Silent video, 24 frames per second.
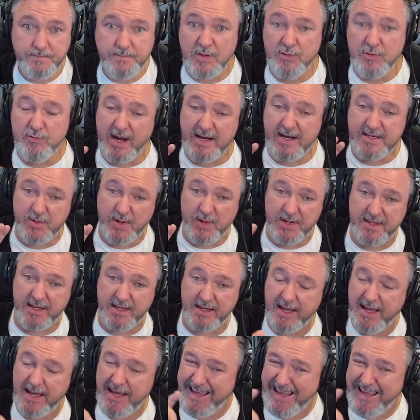Right. So I
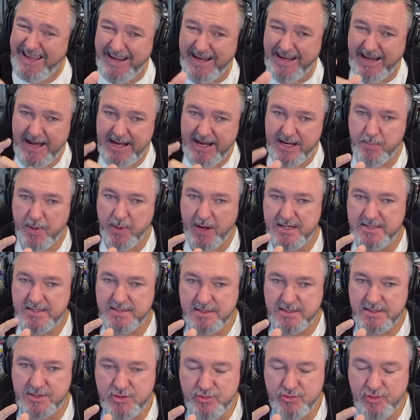think it kind of plays
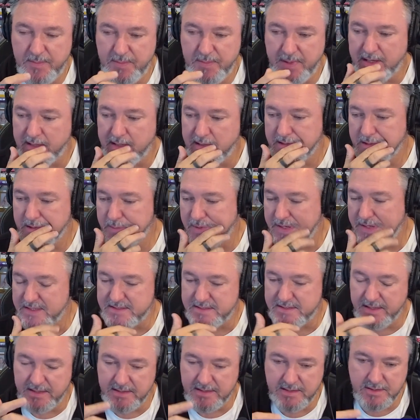into streaming a little bit
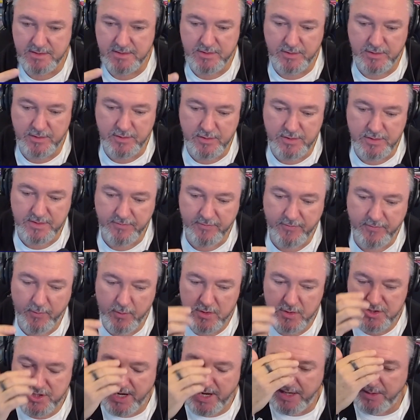to sort of do some
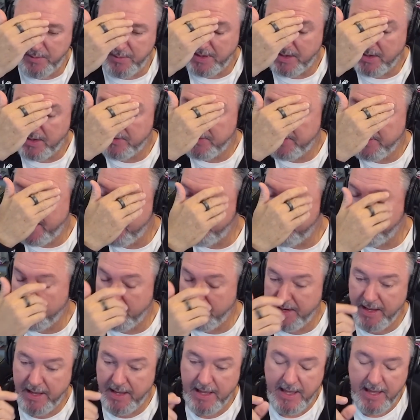foreshadowing on that.
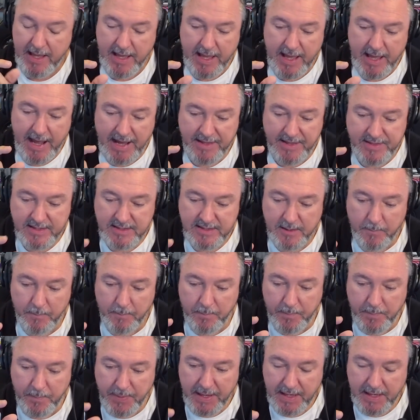But I think
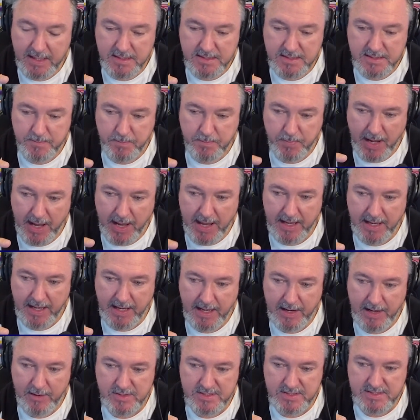the biggest play
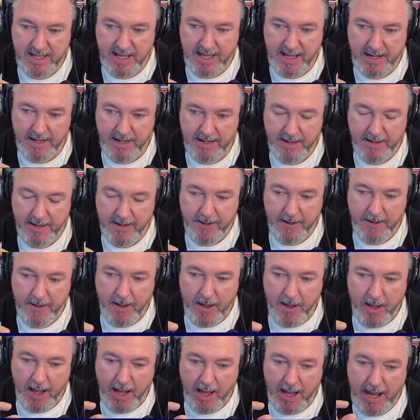here is that
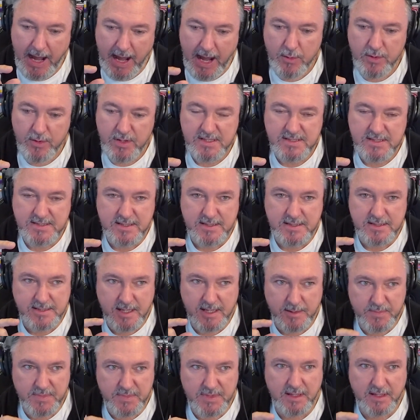how does how